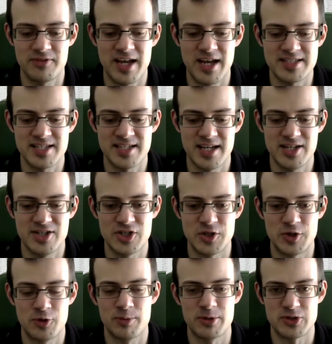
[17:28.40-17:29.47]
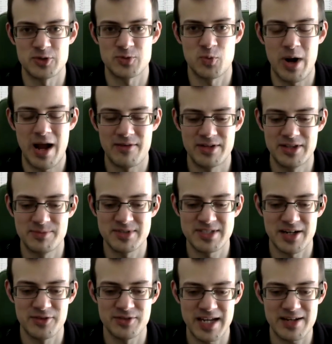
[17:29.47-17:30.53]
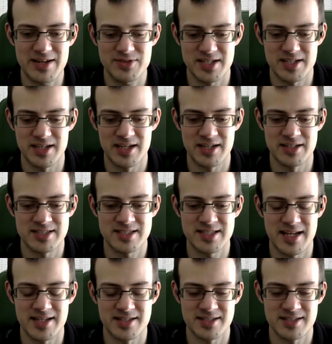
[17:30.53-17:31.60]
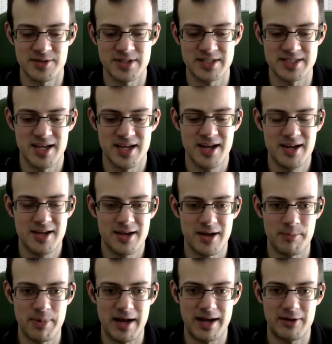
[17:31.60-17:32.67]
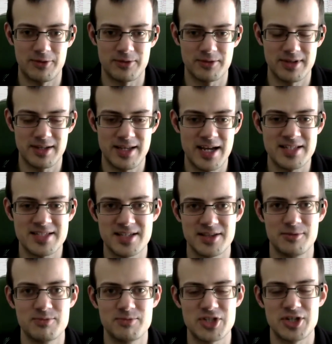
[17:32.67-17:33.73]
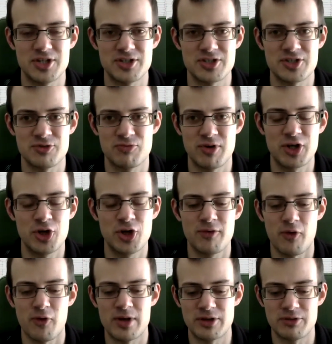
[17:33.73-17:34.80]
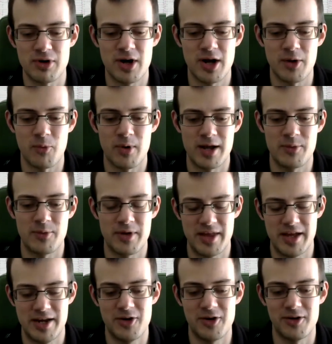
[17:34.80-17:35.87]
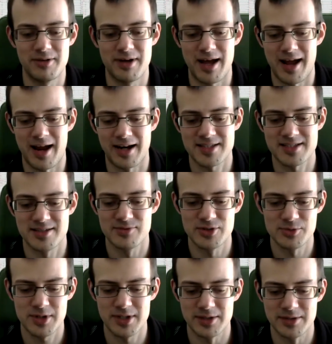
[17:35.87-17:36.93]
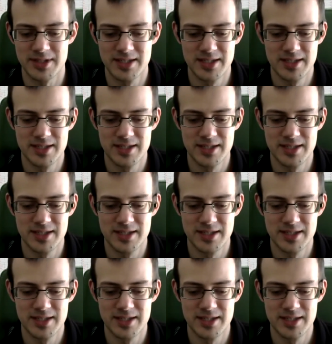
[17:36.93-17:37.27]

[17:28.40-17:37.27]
getting injured and almost just wearing themselves out in a sense. So it's about getting them to recover in the right way when they're not active as well.